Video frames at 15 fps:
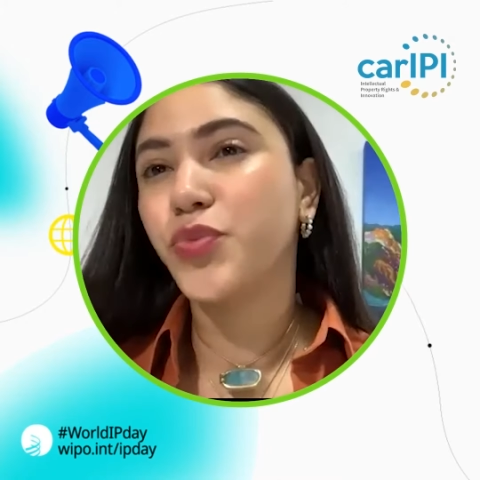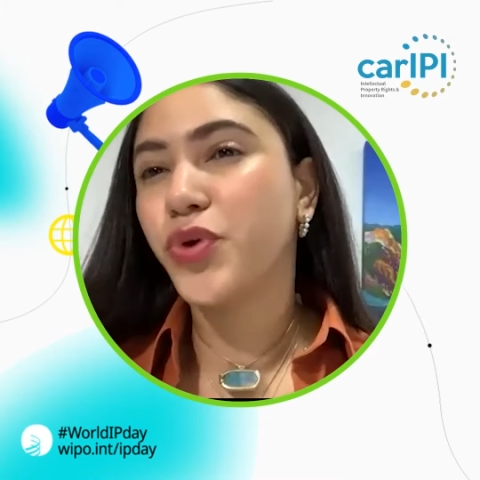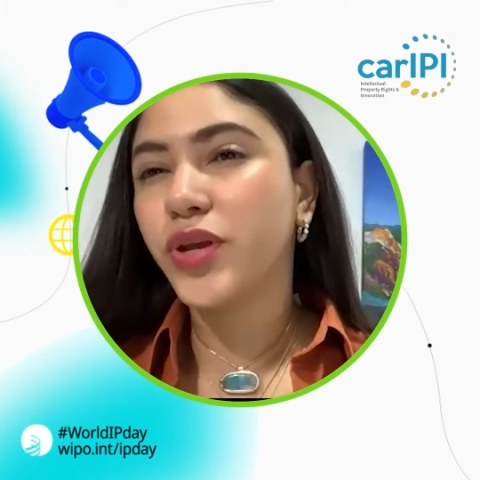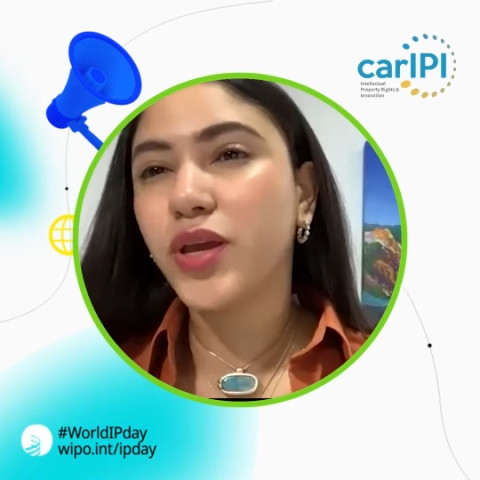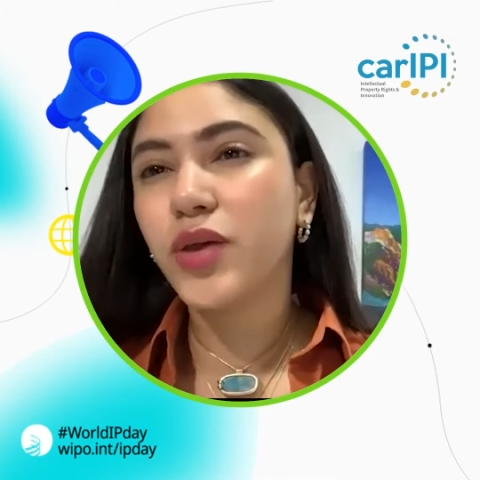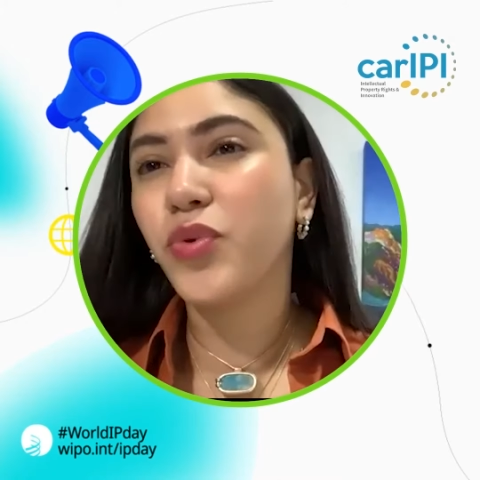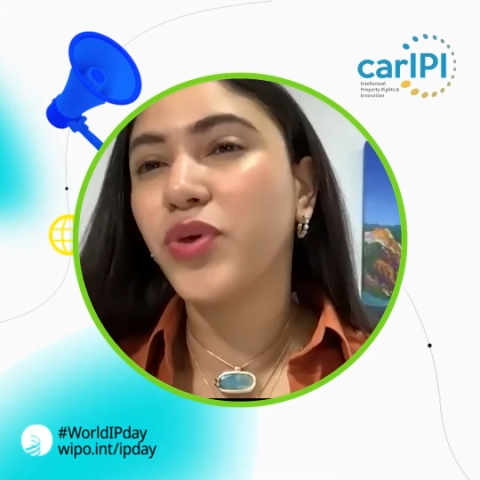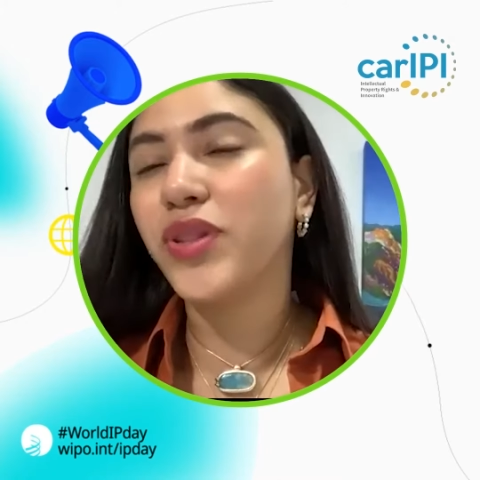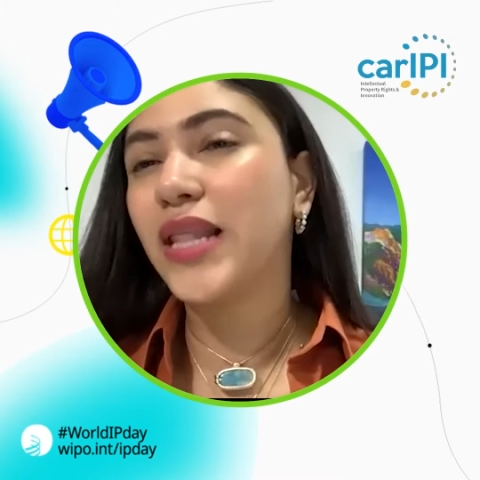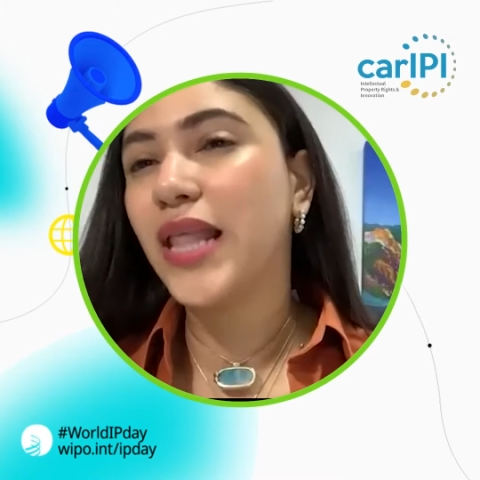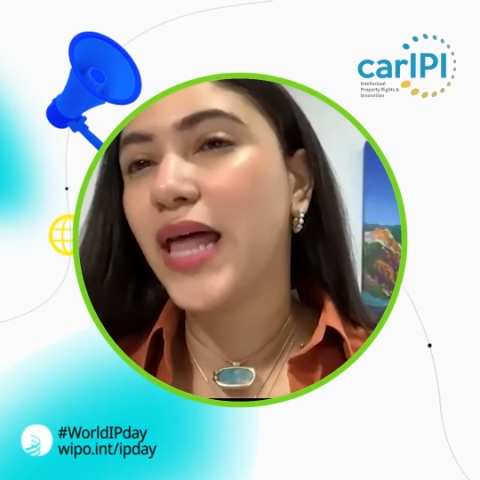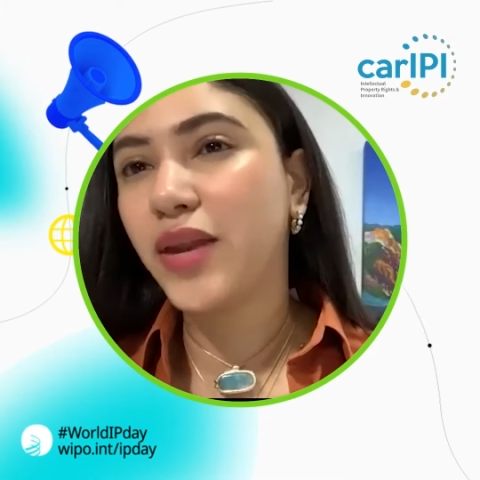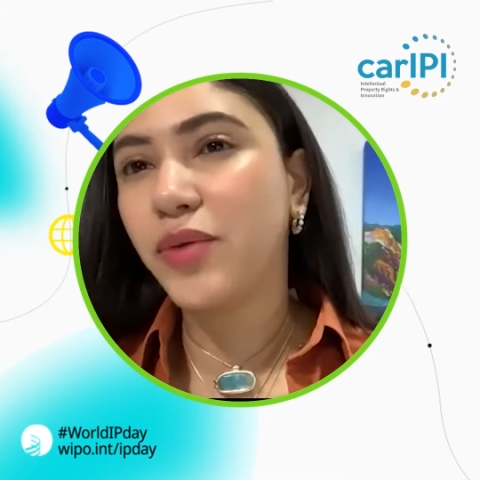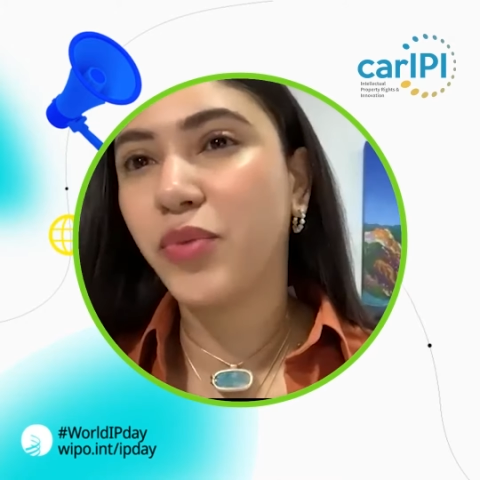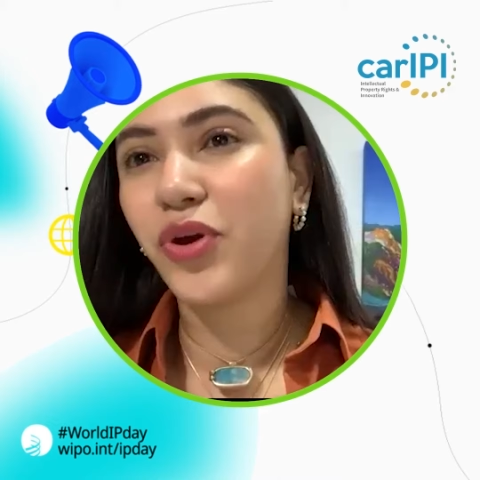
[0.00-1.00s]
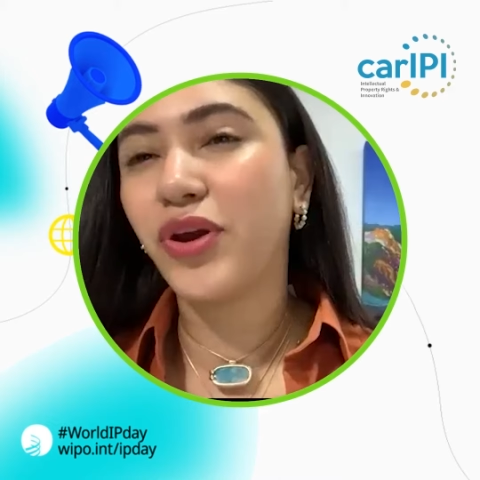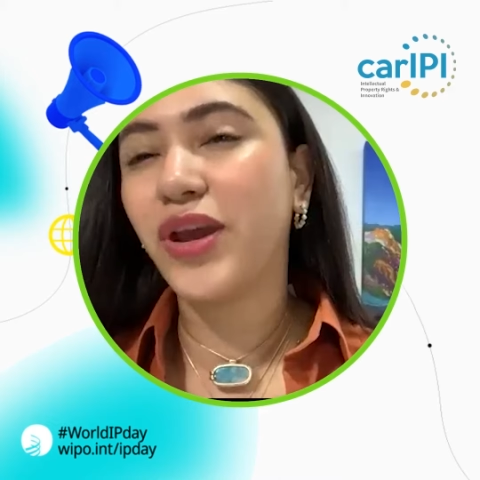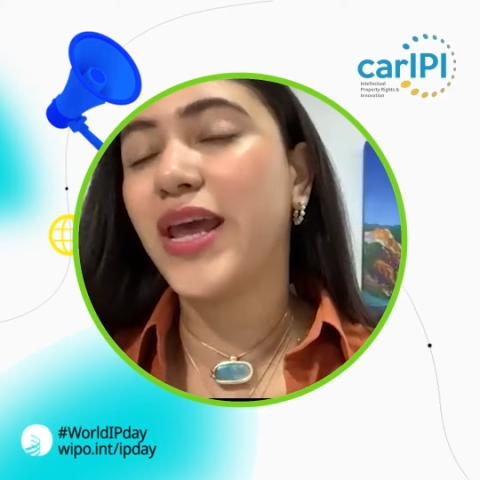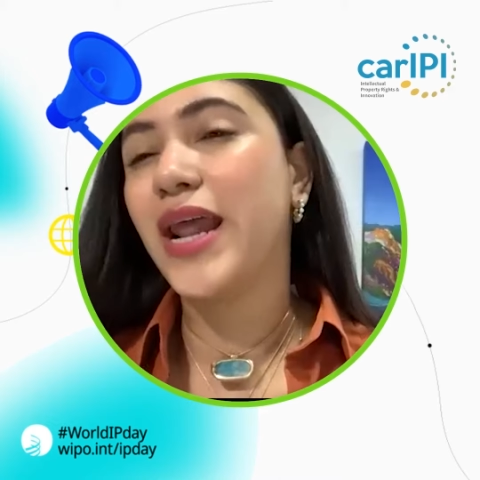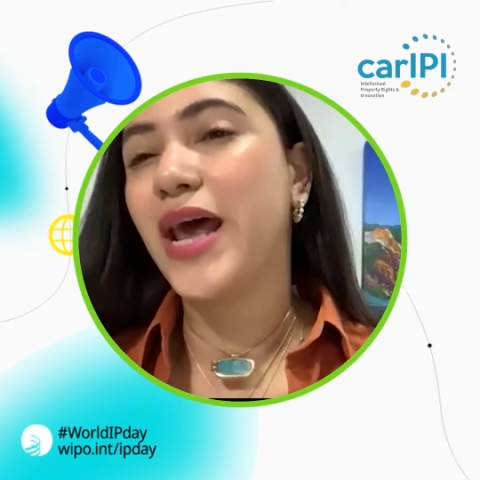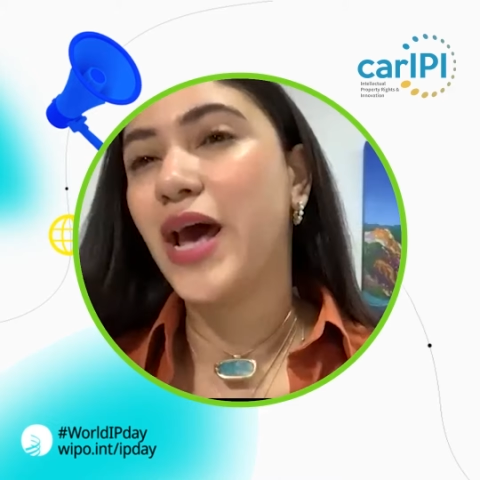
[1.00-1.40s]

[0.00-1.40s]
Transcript: working with Latimer and